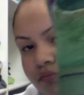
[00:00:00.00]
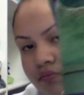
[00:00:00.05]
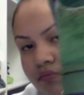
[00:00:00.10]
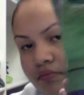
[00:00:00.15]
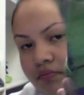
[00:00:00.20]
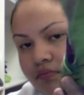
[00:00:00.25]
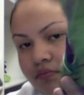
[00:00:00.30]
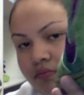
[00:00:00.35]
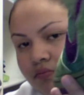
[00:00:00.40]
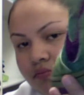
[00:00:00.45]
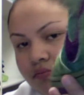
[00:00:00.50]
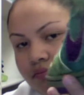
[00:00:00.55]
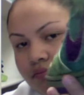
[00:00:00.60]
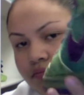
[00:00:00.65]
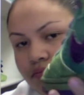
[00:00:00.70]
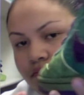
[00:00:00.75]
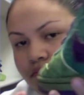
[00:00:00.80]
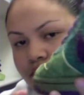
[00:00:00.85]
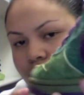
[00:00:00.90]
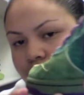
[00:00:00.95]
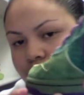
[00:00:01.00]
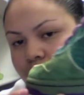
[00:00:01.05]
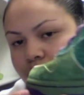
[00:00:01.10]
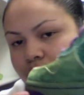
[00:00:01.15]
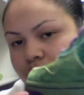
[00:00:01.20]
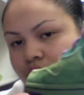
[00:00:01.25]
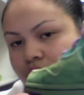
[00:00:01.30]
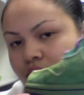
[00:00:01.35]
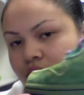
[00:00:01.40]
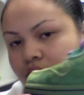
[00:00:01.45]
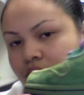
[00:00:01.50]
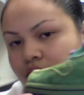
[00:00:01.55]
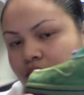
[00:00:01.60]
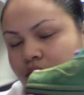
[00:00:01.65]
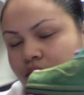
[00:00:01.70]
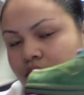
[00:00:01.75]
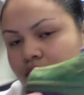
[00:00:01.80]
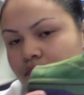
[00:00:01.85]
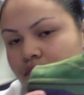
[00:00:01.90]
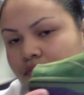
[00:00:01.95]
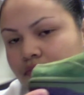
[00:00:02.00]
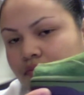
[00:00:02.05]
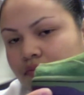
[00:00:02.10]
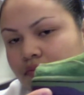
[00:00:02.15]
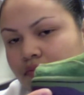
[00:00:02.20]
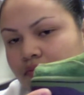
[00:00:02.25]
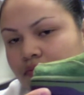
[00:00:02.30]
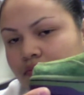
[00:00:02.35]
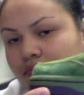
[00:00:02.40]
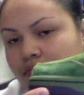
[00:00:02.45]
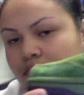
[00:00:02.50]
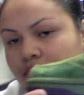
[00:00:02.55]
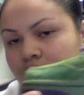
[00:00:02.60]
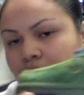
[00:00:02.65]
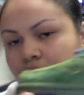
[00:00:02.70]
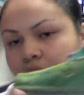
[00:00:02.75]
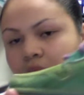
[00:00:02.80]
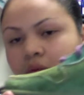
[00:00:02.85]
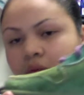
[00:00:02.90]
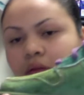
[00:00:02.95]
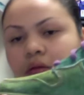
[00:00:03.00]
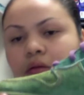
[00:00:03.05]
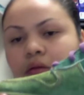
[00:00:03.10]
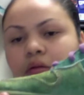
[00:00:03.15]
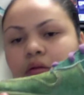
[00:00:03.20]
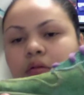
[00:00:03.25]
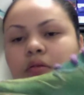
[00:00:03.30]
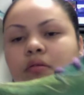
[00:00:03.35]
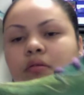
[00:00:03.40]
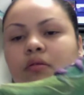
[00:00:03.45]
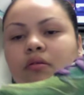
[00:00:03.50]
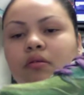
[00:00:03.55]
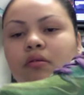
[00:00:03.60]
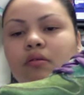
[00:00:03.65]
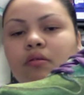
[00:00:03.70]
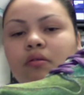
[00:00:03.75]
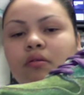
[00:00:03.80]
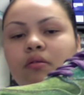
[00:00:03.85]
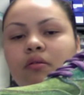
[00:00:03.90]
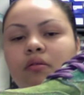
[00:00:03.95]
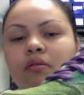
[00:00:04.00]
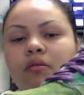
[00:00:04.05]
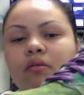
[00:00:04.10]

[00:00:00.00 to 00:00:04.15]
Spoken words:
[no speech]